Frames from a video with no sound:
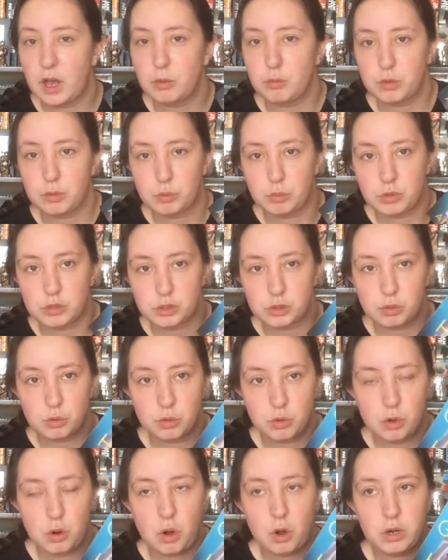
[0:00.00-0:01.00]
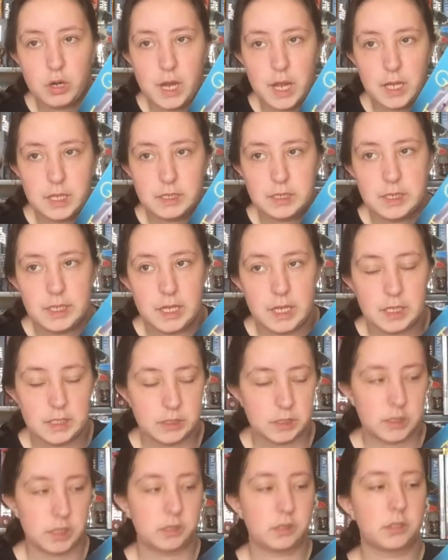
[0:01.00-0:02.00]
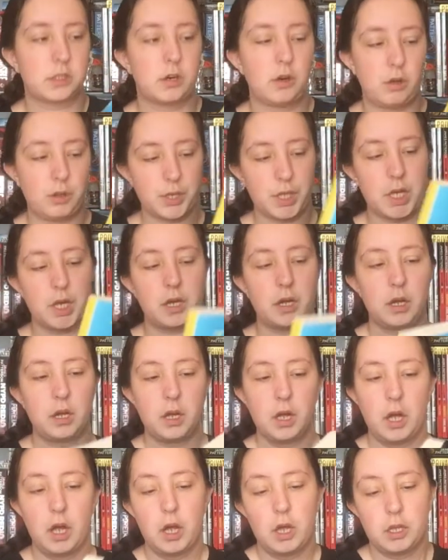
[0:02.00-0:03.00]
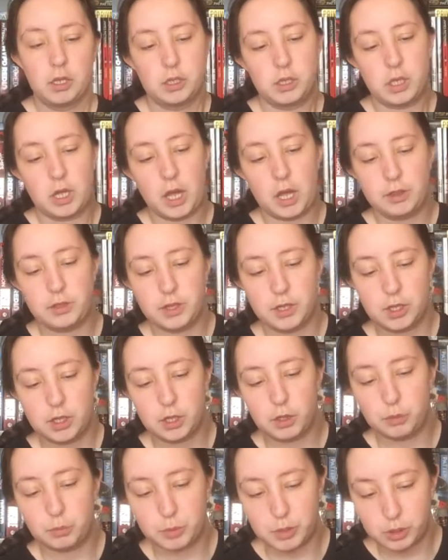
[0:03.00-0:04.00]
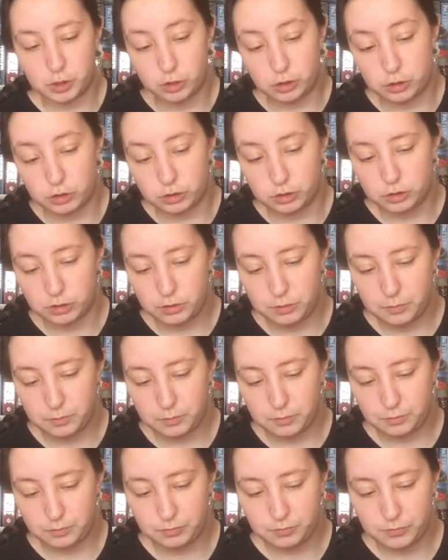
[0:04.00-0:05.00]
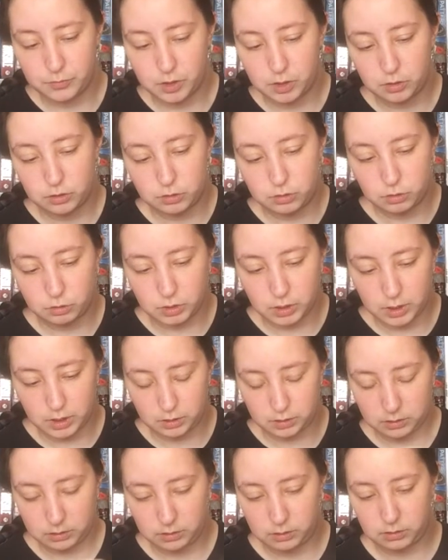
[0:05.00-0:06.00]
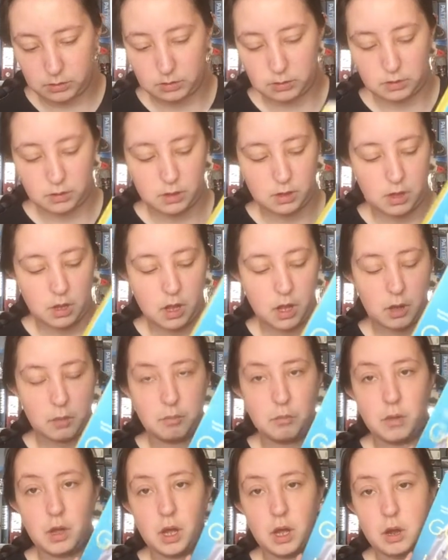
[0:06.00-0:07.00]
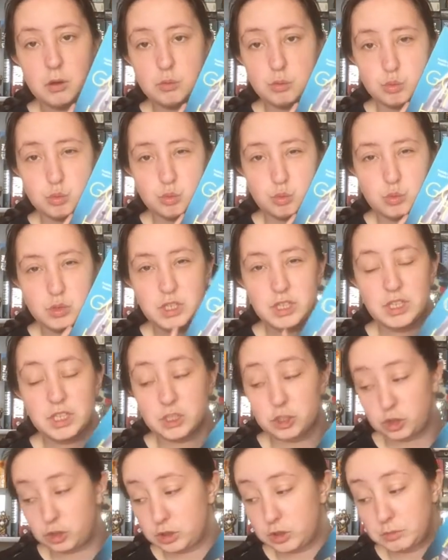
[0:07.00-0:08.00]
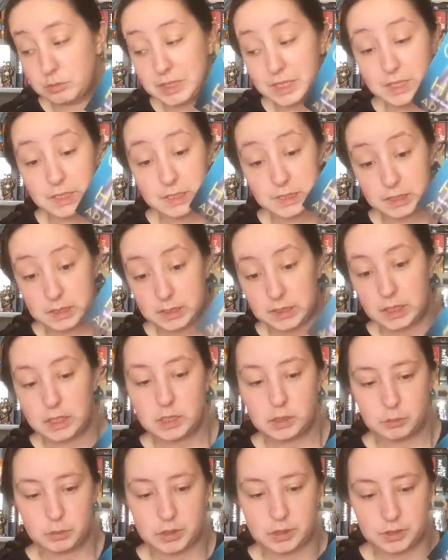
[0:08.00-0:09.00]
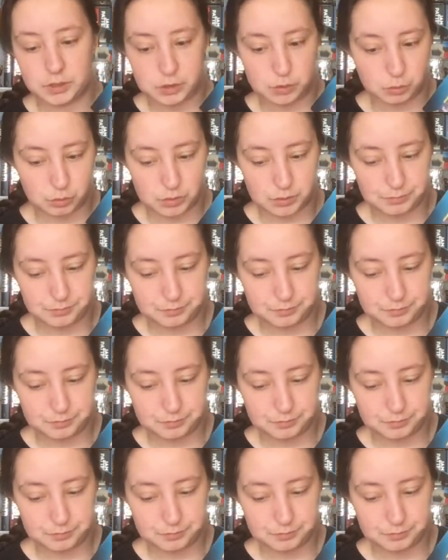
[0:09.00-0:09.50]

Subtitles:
with what's going on and the NHS and all that. I think it'll be good. So yes, I'm really extremely excited about this one.